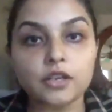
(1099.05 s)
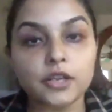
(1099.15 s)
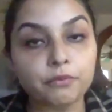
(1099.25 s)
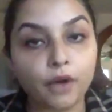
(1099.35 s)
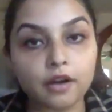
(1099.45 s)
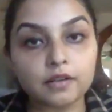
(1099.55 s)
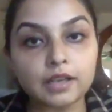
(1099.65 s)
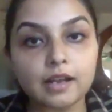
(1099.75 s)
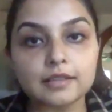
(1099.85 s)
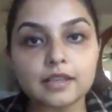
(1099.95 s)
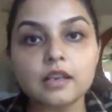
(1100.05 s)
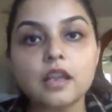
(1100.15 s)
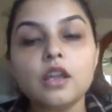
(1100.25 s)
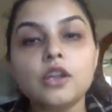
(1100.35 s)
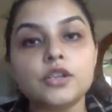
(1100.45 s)
You prioritize it,
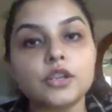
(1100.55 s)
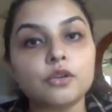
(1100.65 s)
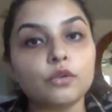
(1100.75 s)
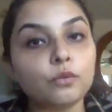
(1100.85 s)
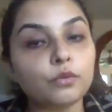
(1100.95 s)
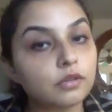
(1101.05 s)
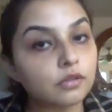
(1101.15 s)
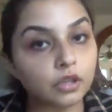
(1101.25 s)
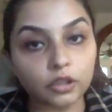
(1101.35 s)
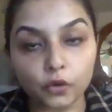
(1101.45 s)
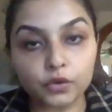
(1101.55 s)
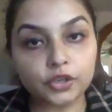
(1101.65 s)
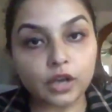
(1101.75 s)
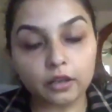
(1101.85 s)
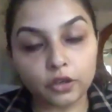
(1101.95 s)
you
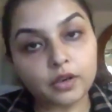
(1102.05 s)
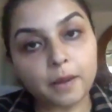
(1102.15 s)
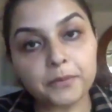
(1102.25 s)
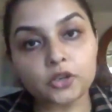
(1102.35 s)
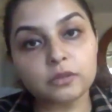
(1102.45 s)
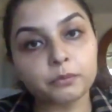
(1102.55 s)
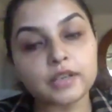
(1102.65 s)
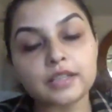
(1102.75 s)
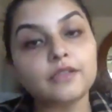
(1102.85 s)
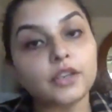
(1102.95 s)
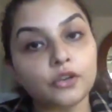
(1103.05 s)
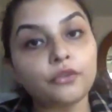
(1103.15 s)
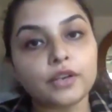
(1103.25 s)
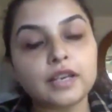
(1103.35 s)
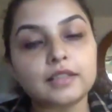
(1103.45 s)
load up your sprint, and then you
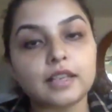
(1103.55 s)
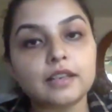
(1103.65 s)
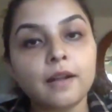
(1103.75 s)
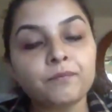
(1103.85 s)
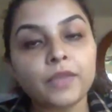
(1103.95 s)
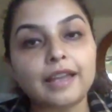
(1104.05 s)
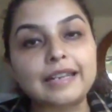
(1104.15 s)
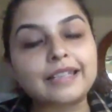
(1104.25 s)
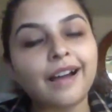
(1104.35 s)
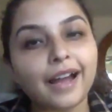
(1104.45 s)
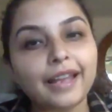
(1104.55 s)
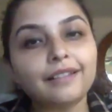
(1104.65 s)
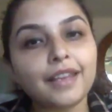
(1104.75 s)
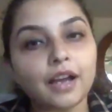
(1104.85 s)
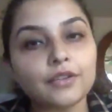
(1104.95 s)
freeze it. And it's
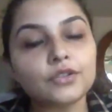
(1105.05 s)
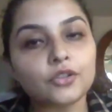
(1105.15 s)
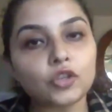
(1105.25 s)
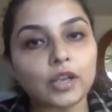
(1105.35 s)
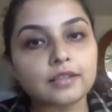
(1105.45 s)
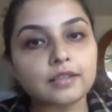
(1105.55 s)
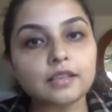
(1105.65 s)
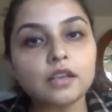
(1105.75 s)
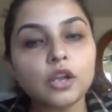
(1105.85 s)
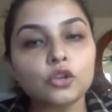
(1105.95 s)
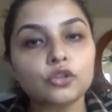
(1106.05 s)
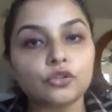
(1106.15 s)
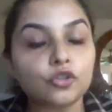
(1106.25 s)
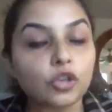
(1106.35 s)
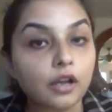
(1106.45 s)
highly unsuggested to
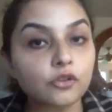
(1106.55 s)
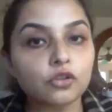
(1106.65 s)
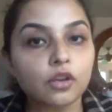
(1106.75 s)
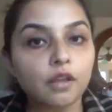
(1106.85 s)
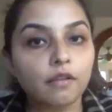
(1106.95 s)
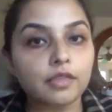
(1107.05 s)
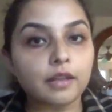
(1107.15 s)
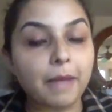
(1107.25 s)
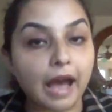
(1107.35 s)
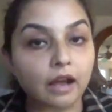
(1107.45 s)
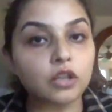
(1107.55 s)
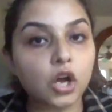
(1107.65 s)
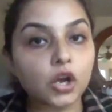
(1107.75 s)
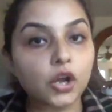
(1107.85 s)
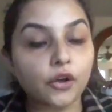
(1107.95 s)
touch the
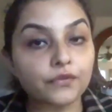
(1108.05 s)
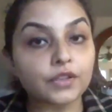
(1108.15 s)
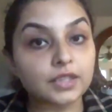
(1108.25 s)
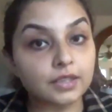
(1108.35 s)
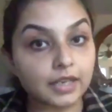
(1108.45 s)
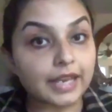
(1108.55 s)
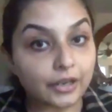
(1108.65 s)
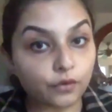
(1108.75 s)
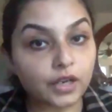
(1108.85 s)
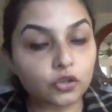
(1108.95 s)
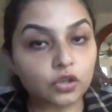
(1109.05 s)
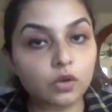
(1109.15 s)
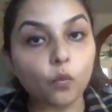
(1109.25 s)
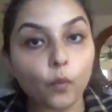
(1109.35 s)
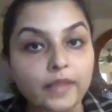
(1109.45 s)
backlog of the
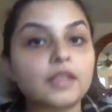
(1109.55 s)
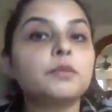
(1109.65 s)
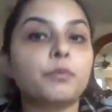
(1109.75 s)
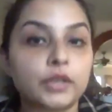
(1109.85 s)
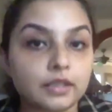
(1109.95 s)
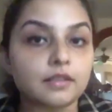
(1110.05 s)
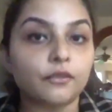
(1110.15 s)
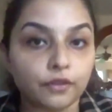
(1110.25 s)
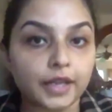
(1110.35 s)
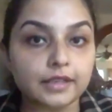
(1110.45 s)
iteration when the sprint is in flight.